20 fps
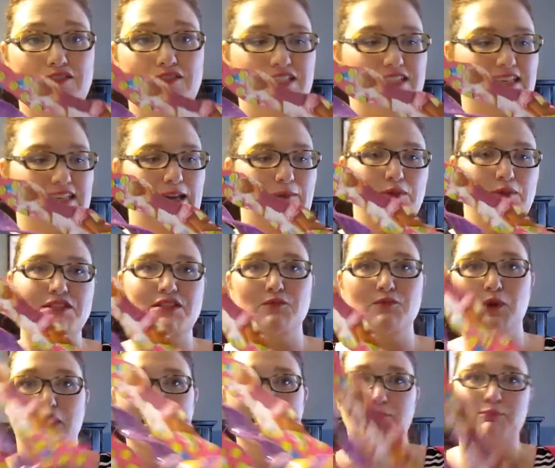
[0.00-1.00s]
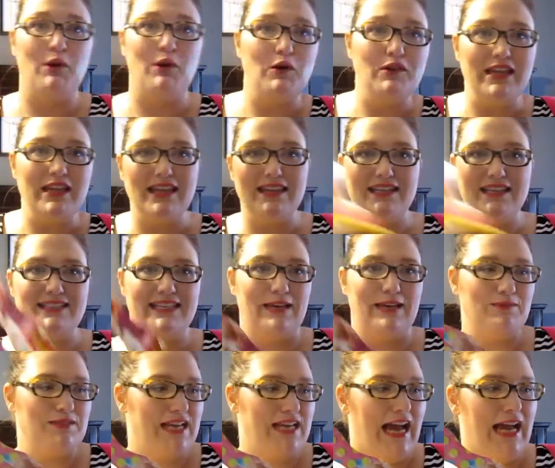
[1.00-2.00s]
she's able to work both at the
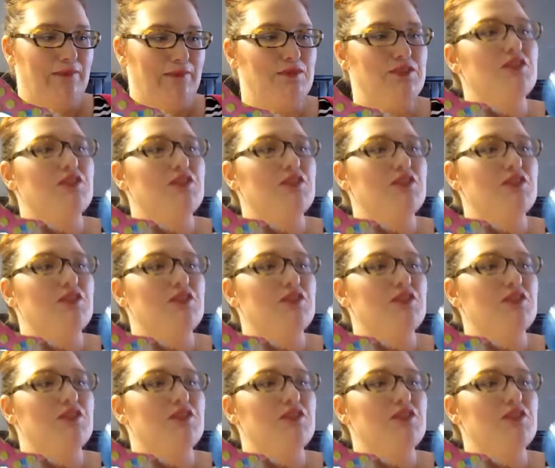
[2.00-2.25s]
same time.